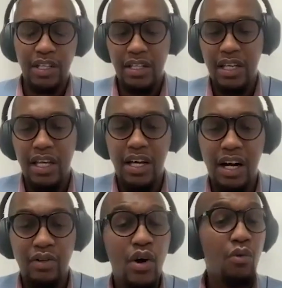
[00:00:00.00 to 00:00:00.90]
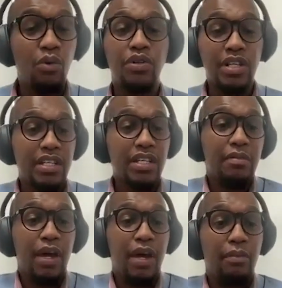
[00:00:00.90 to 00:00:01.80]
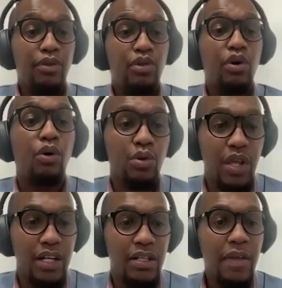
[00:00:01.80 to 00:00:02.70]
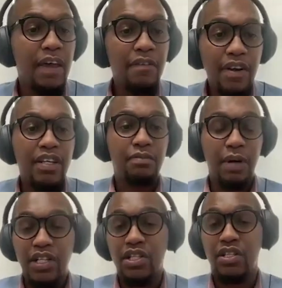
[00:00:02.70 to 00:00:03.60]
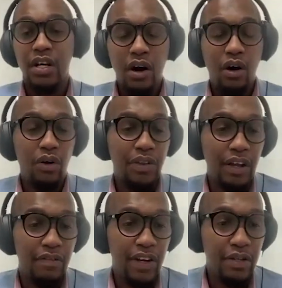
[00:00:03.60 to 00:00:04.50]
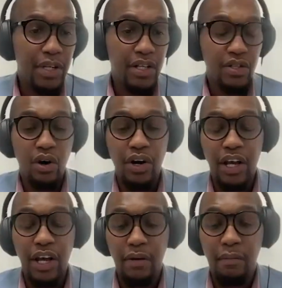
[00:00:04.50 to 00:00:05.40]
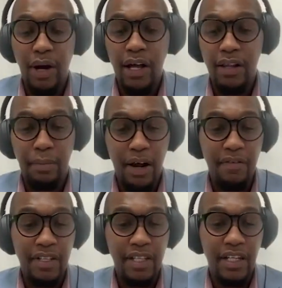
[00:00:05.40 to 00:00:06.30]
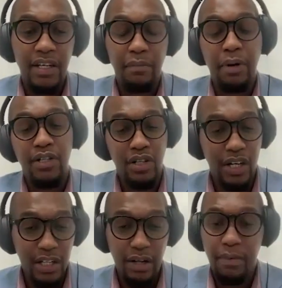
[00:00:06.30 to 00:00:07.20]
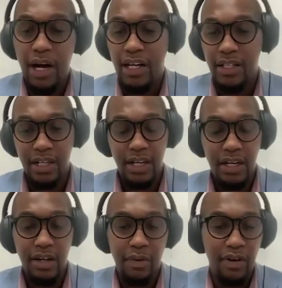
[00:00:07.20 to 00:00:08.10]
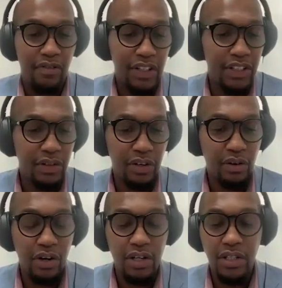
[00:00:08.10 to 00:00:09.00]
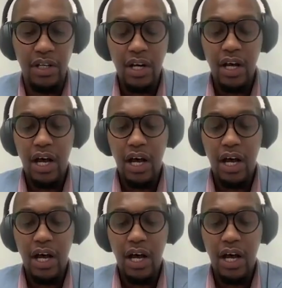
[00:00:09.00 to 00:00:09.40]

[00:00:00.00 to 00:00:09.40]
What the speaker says: that they're taking out. Will the system be able to hold that? Even as much as all the investment has gone in by the private sector, particularly the mines and the manufacturing colleagues,